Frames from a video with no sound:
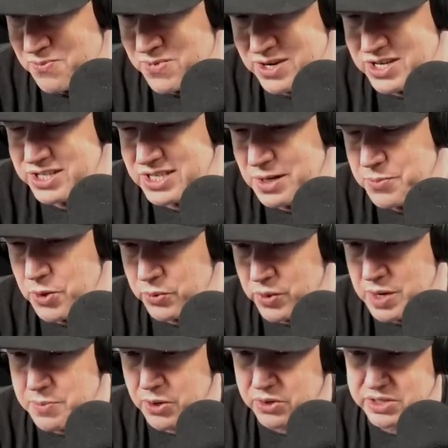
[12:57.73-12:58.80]
you're just gonna put
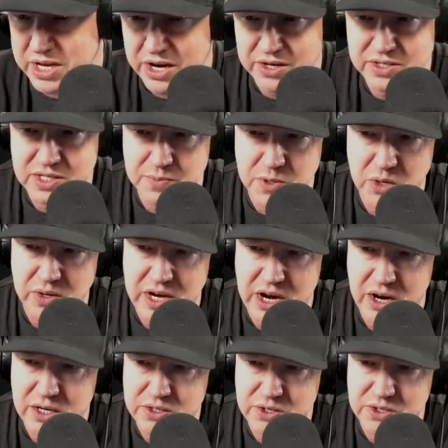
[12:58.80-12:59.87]
rebirth here. Symbiote
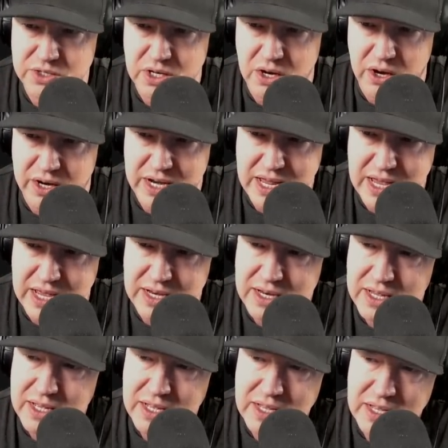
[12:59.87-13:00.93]
characters on hit.
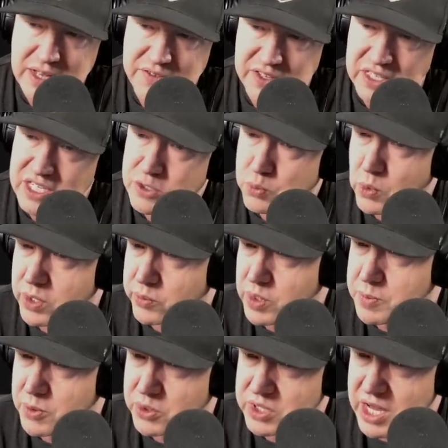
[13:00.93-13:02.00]
At least one
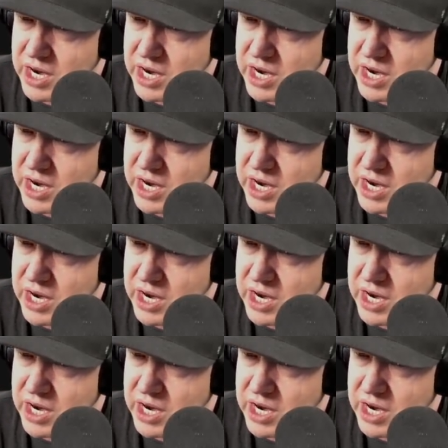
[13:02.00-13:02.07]
rebirth